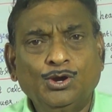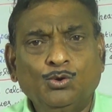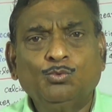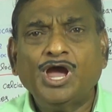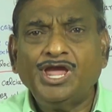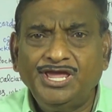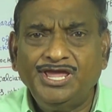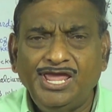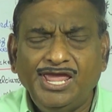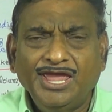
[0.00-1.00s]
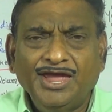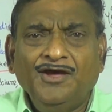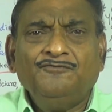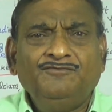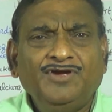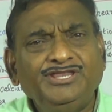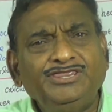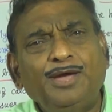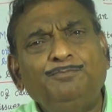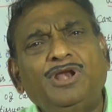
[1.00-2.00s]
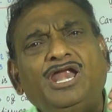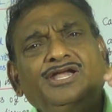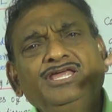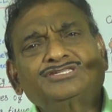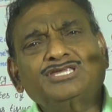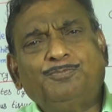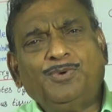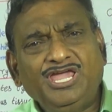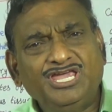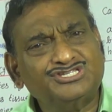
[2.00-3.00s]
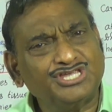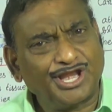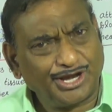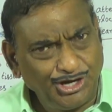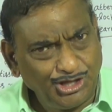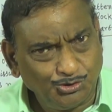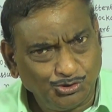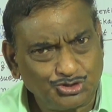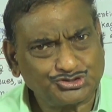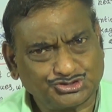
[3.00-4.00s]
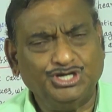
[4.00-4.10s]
Why? When the blood supply is reduced,